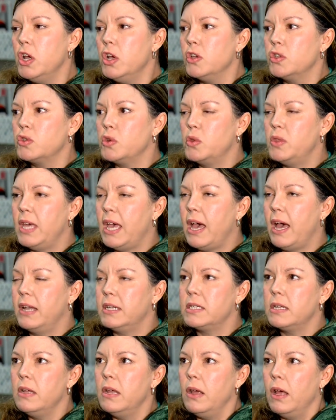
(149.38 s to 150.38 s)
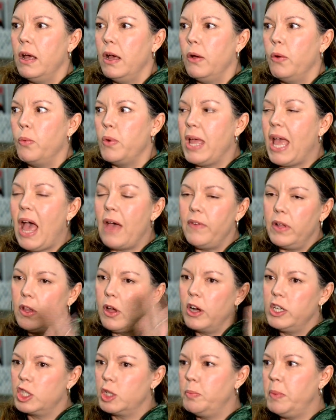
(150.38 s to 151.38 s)
so that we have a
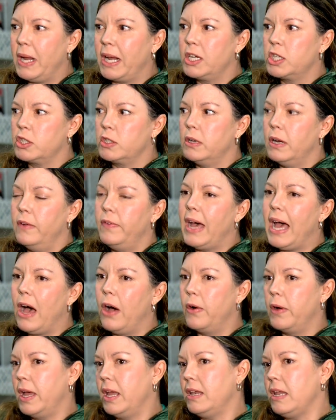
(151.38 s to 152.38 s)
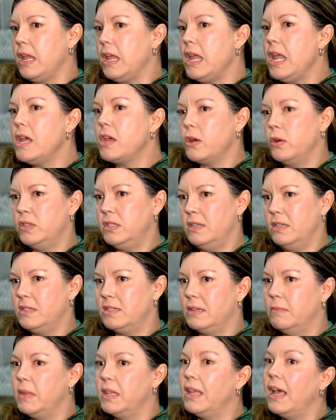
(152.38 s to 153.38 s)
larger picture of how an
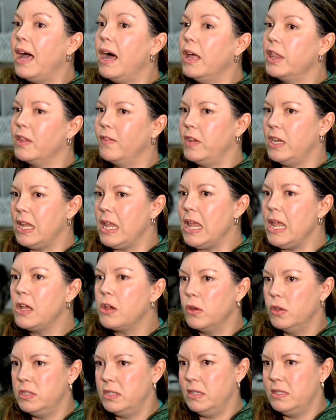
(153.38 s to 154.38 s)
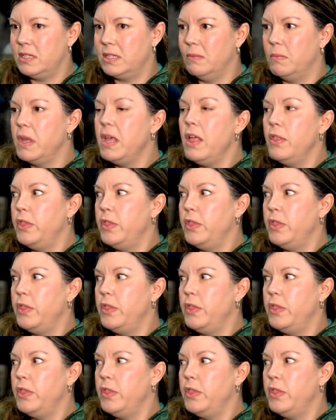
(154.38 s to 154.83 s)
ecosystem and the health of an ecosystem